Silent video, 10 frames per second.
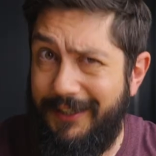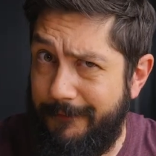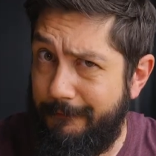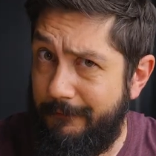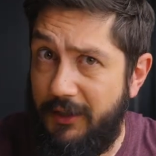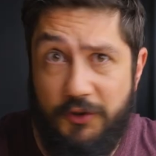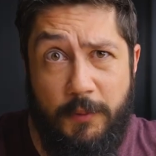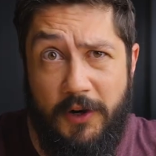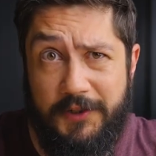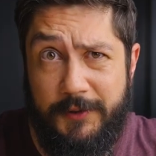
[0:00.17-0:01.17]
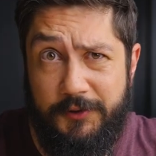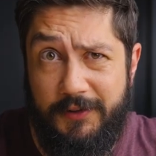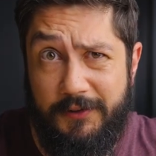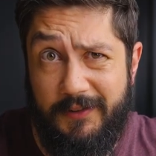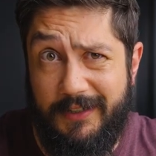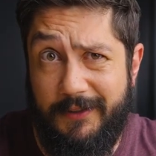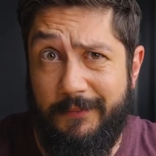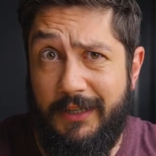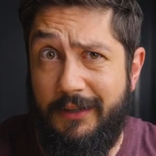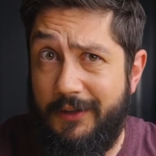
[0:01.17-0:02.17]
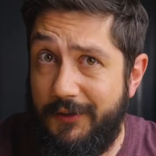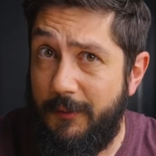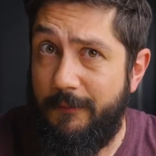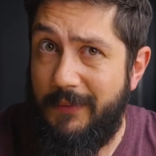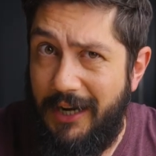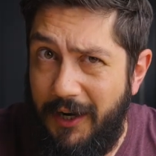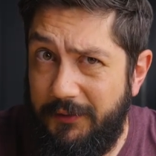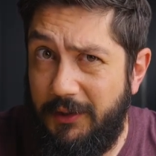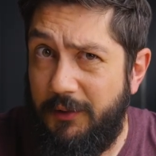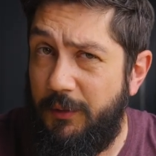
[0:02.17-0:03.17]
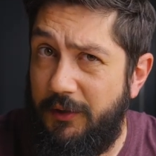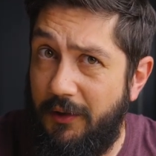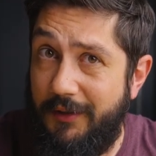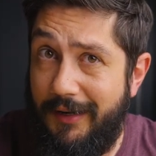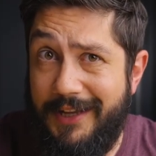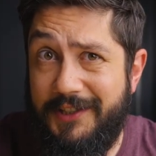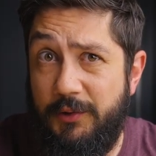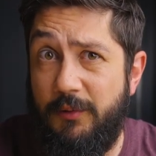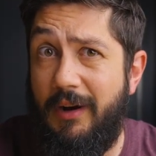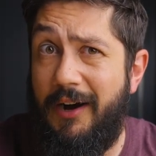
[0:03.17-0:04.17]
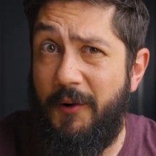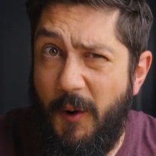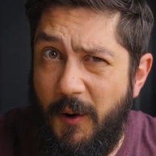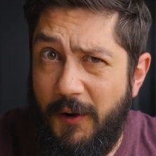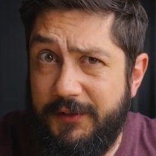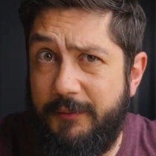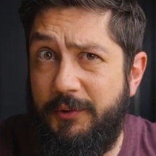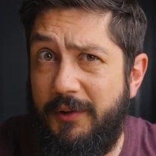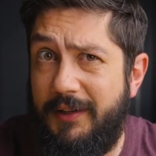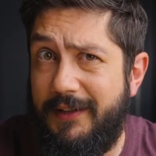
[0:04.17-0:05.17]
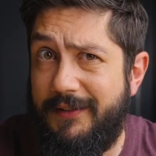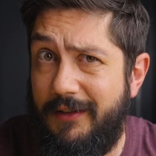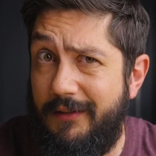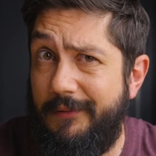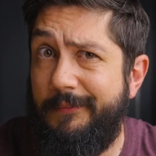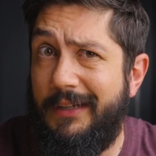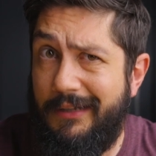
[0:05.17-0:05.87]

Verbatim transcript: Hey, super awesome that you're here today. So after we talked in the last video how awesome unit tests are,